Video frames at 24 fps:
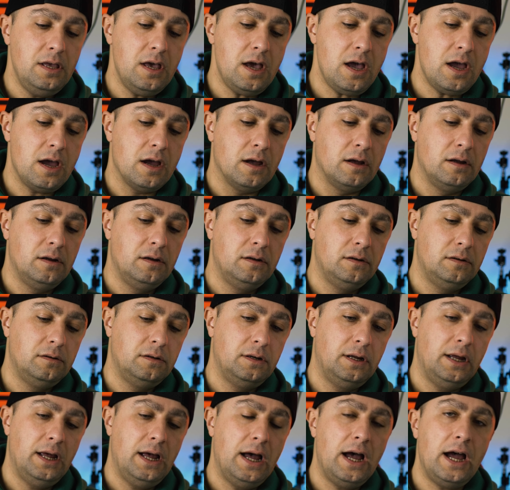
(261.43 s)
Yeah,
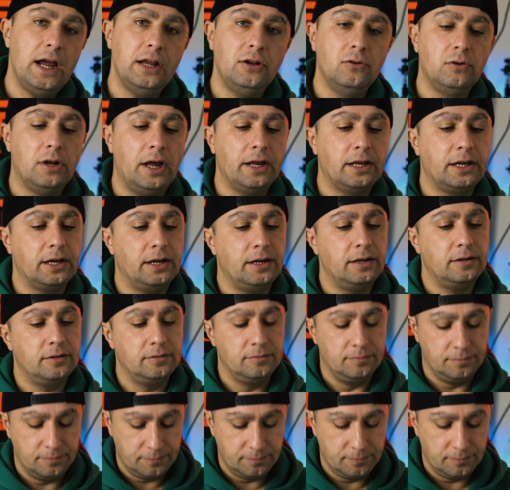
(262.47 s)
I do like it.